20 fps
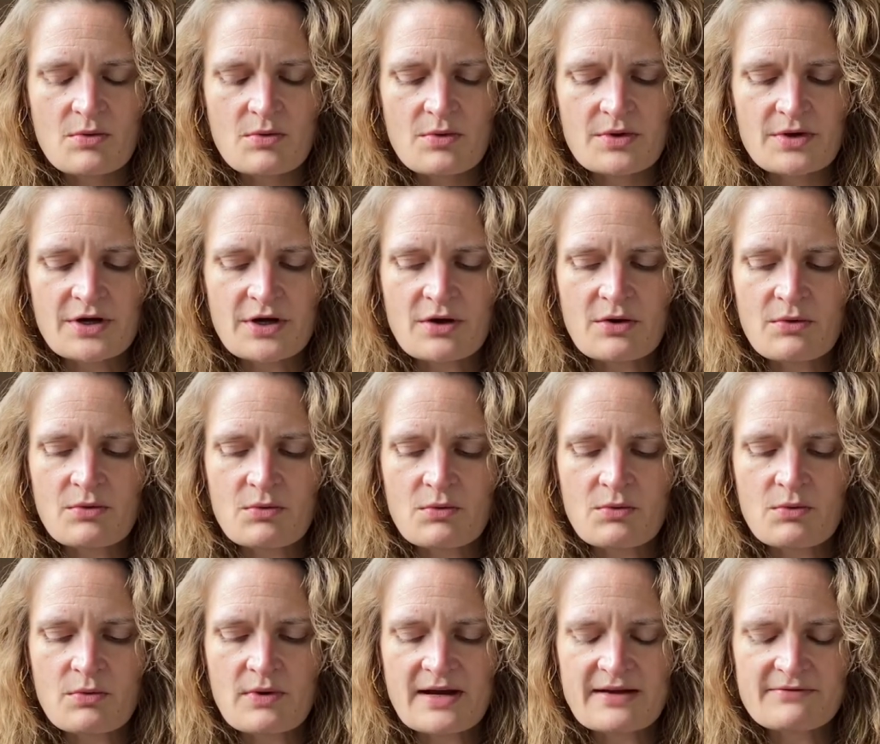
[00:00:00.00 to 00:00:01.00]
you know,
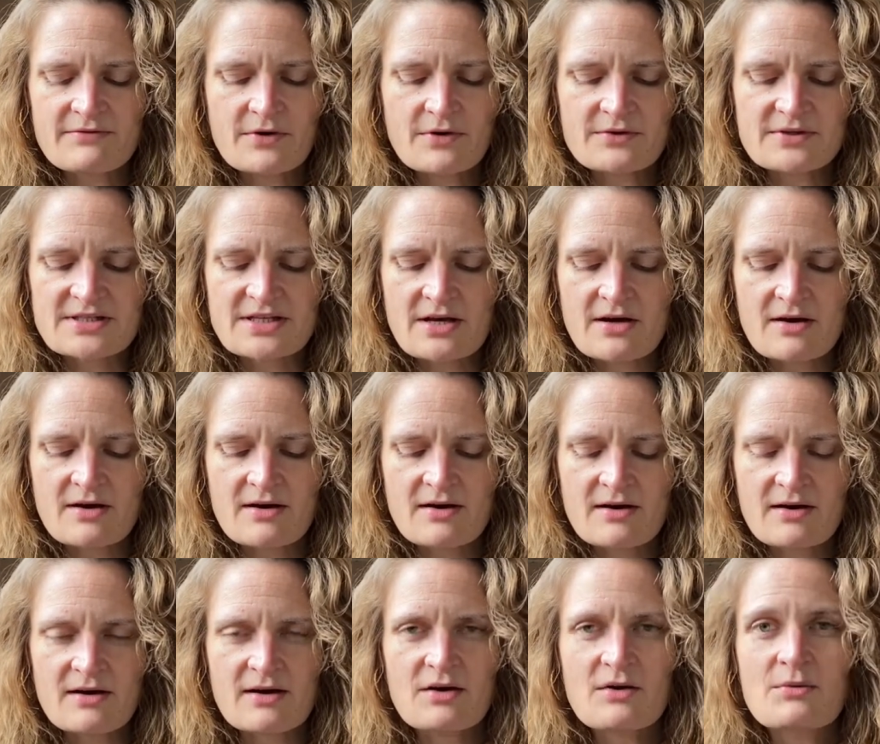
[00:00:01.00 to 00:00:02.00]
white folks
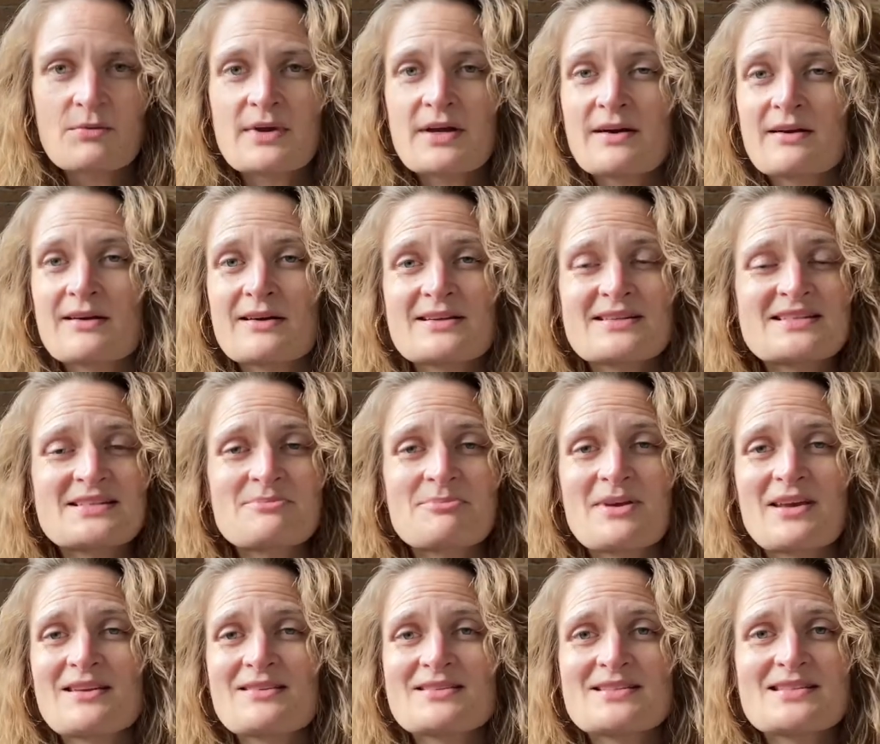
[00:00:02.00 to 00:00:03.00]
are, we are in a
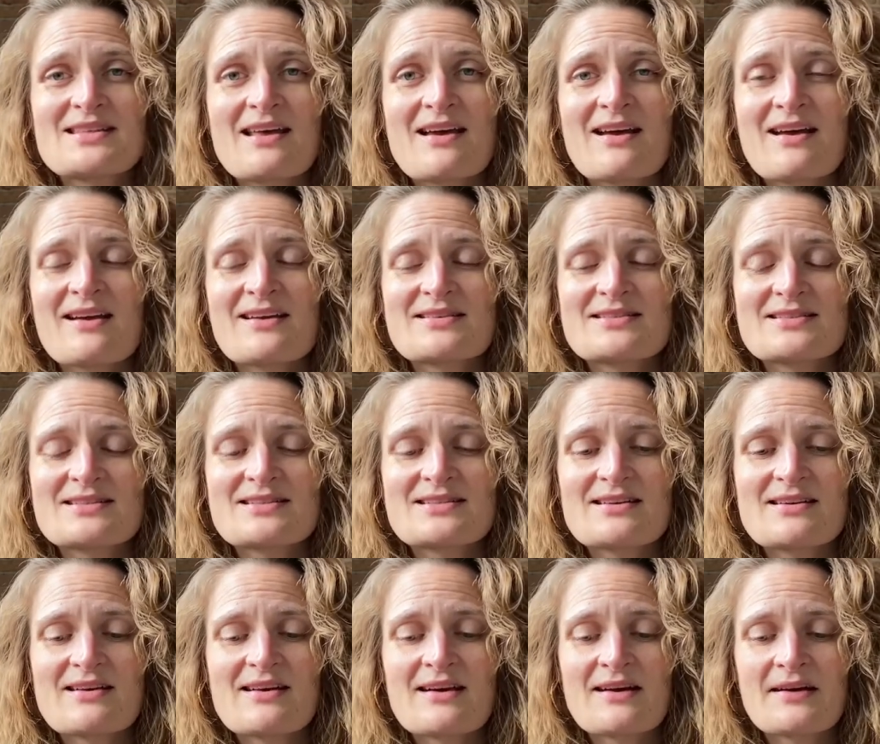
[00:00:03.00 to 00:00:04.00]
space that,
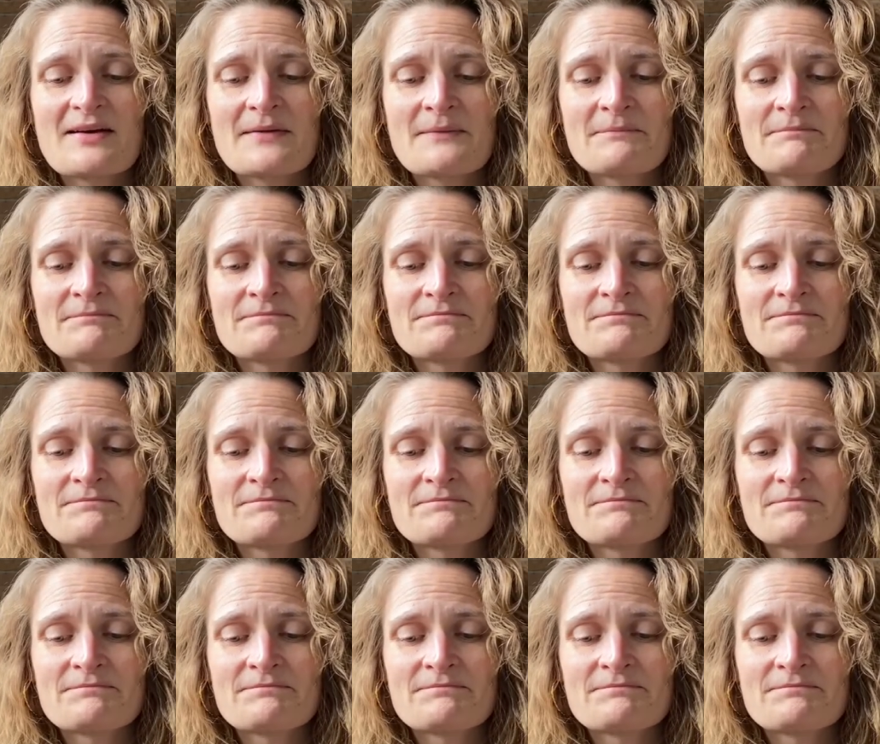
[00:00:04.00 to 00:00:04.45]
um,